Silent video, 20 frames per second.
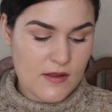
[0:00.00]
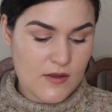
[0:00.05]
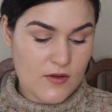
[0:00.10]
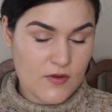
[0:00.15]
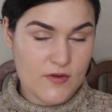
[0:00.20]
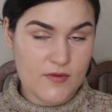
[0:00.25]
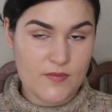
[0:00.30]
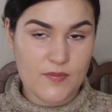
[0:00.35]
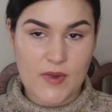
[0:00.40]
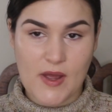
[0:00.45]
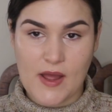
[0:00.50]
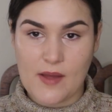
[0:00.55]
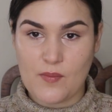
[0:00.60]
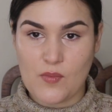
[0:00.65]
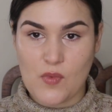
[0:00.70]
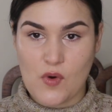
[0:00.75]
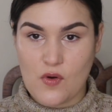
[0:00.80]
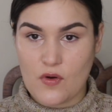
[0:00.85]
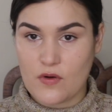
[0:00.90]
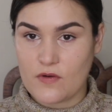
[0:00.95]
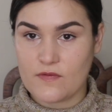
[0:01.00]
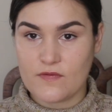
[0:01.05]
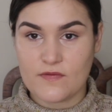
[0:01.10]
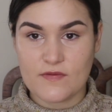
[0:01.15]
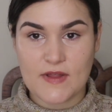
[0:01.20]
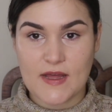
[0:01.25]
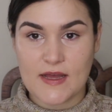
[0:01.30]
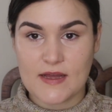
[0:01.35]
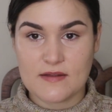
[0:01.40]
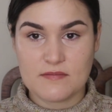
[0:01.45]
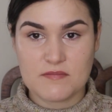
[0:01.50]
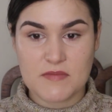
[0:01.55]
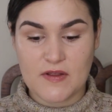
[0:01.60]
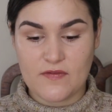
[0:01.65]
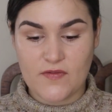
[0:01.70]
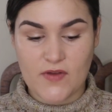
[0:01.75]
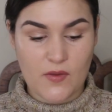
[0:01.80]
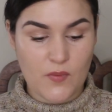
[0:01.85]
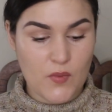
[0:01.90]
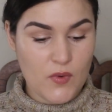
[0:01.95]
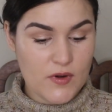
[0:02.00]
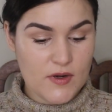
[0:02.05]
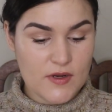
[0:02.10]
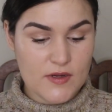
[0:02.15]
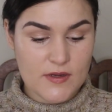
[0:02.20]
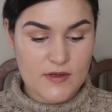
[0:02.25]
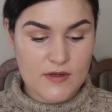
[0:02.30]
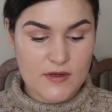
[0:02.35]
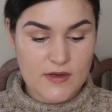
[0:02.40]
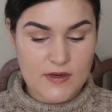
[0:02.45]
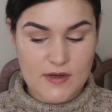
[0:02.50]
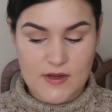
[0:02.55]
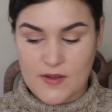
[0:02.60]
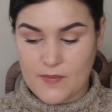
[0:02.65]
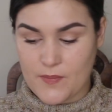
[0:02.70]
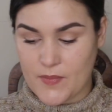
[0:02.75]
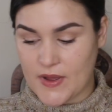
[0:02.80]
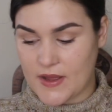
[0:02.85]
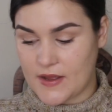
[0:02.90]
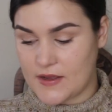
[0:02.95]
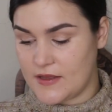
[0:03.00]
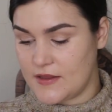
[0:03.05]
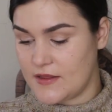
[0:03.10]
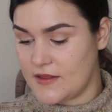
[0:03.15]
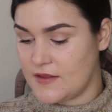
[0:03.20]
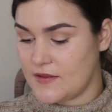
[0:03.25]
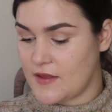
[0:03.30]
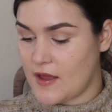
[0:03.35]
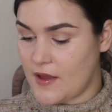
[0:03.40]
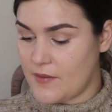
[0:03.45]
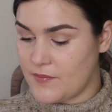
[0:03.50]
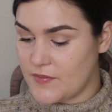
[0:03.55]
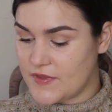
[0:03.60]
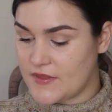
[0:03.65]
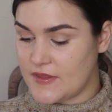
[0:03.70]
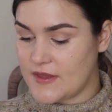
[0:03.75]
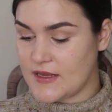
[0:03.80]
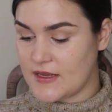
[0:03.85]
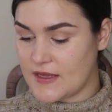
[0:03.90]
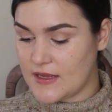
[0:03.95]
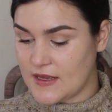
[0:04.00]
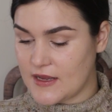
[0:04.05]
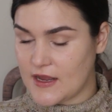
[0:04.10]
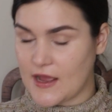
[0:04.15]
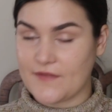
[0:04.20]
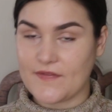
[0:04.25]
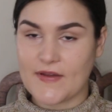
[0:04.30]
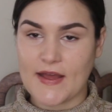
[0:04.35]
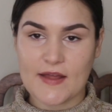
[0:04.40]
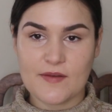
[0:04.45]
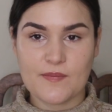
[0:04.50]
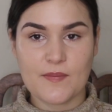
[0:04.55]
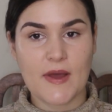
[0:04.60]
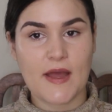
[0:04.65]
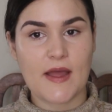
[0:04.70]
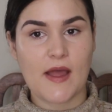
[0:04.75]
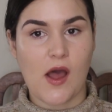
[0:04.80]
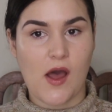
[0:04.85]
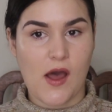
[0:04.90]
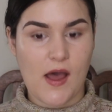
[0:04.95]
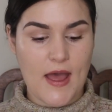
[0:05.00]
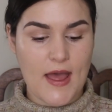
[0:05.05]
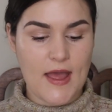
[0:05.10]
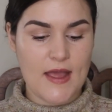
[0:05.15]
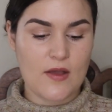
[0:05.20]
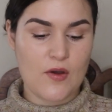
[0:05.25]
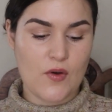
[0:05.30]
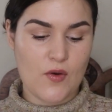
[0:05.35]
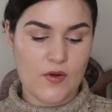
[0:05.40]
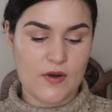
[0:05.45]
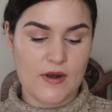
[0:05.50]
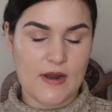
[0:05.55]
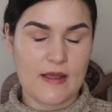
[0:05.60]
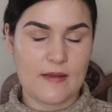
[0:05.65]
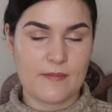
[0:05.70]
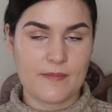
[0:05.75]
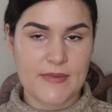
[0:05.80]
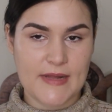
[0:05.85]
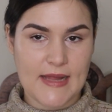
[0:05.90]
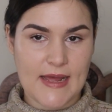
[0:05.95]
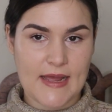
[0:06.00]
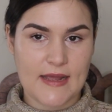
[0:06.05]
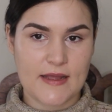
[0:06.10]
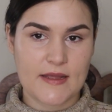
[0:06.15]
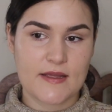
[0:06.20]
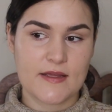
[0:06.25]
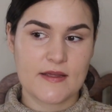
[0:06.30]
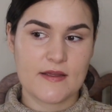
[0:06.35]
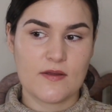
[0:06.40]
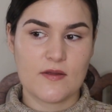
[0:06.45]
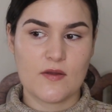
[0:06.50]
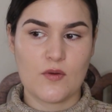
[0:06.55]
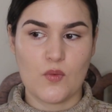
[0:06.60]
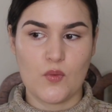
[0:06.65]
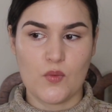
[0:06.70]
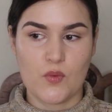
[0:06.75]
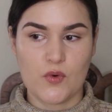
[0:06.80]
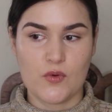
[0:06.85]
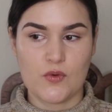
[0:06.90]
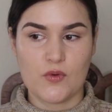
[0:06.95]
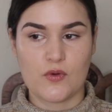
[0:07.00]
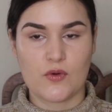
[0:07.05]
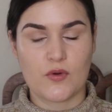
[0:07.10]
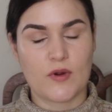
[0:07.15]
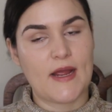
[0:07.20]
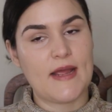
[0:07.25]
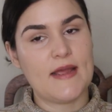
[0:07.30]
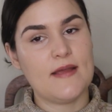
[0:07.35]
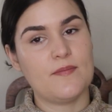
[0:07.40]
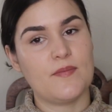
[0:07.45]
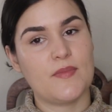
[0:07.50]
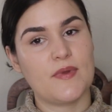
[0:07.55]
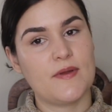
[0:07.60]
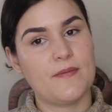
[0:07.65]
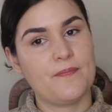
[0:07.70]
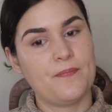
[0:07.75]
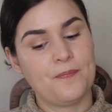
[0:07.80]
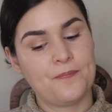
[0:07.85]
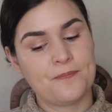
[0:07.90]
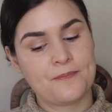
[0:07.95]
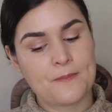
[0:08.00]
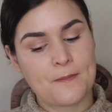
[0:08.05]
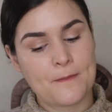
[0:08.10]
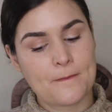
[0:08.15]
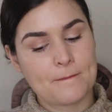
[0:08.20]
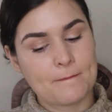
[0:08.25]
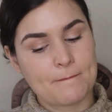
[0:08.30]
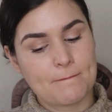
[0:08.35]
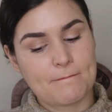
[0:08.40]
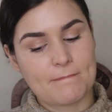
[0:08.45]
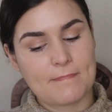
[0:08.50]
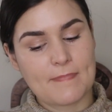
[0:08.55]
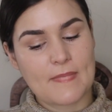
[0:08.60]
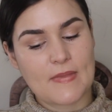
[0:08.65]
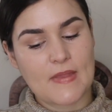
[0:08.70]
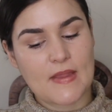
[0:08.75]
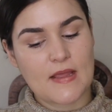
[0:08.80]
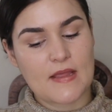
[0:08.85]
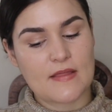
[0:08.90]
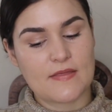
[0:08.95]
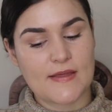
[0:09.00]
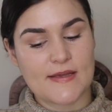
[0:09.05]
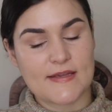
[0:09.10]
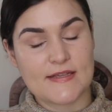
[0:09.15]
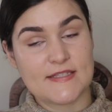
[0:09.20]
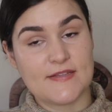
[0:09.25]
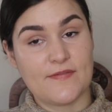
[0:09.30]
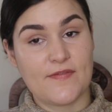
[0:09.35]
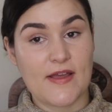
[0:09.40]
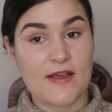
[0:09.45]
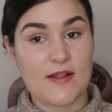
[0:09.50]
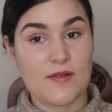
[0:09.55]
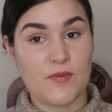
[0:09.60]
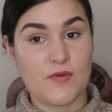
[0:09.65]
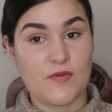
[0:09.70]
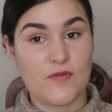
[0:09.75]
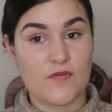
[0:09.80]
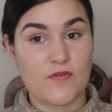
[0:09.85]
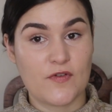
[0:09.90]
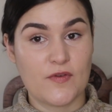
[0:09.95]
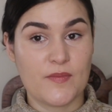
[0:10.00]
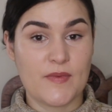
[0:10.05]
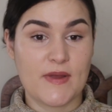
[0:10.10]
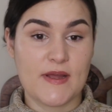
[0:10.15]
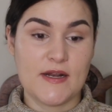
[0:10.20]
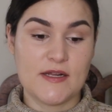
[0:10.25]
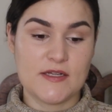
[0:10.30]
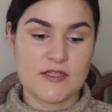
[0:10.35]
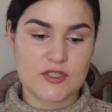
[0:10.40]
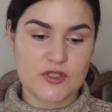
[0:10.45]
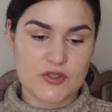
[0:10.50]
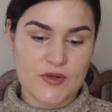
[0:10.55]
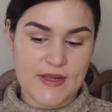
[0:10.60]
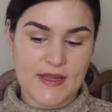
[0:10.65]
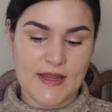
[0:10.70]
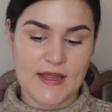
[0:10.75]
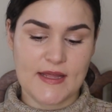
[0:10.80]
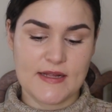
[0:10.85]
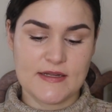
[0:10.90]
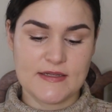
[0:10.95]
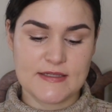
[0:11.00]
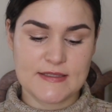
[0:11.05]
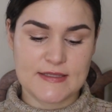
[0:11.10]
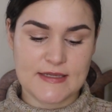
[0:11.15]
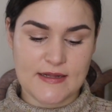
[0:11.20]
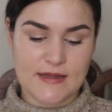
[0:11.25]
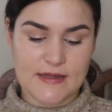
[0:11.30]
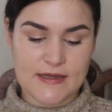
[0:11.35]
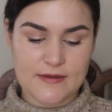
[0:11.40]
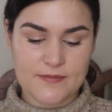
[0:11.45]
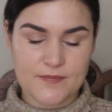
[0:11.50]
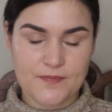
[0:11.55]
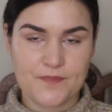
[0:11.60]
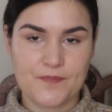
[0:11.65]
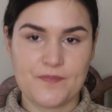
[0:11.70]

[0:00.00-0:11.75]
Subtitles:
could buy more of that if I wanted, but I'm thinking, I've had my eye on a black wool crepe that is available from an Australian seller